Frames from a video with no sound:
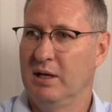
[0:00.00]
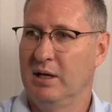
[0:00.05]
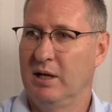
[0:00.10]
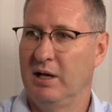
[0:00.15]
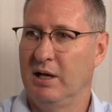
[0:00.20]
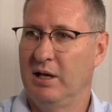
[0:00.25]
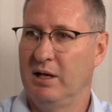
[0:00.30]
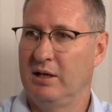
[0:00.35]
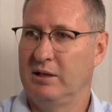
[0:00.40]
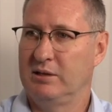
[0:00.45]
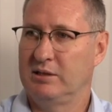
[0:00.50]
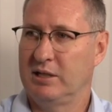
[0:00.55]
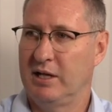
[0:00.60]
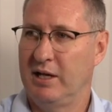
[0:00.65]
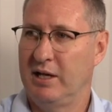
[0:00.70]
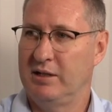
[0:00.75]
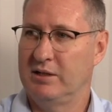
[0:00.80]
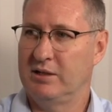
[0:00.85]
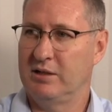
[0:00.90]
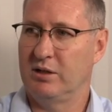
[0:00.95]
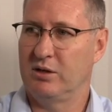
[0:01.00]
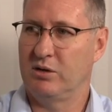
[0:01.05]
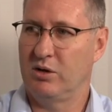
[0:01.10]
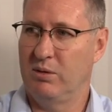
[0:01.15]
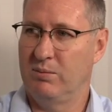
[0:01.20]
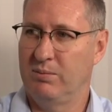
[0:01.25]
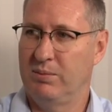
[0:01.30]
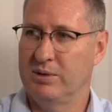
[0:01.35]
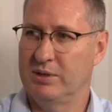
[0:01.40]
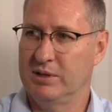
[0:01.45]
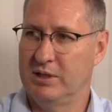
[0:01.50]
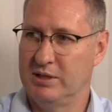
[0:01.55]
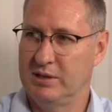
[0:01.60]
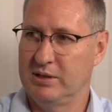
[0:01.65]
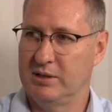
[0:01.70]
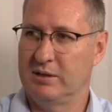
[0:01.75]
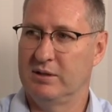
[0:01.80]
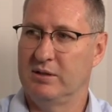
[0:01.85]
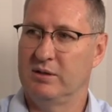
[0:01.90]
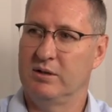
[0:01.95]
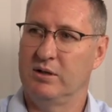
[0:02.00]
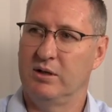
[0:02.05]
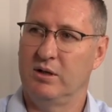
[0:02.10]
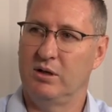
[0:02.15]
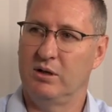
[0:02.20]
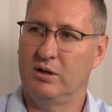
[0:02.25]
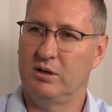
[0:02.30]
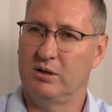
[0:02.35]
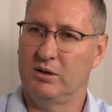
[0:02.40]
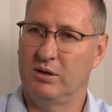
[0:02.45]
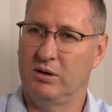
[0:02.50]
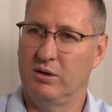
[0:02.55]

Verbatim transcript: a change in the composition uh,